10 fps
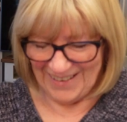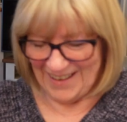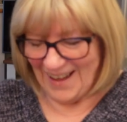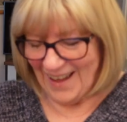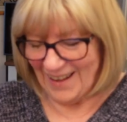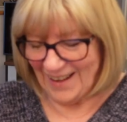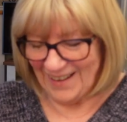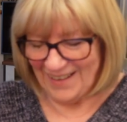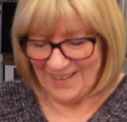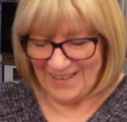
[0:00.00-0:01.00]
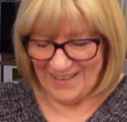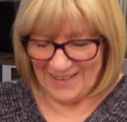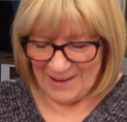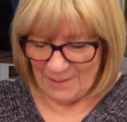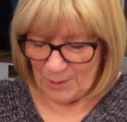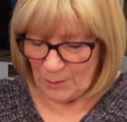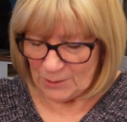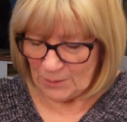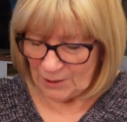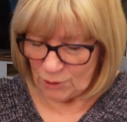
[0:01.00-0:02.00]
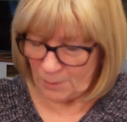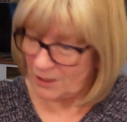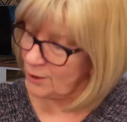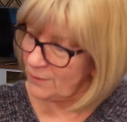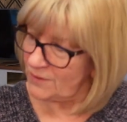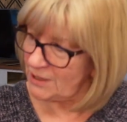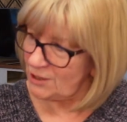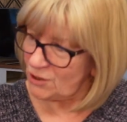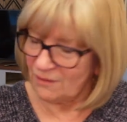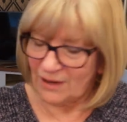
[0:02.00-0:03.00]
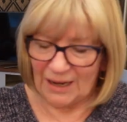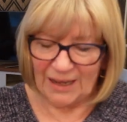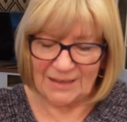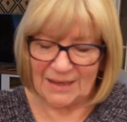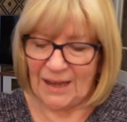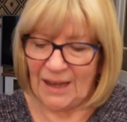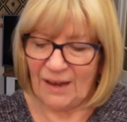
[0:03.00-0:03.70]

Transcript: Yeah. Bluey's been a topic of conversation, really, hasn't he?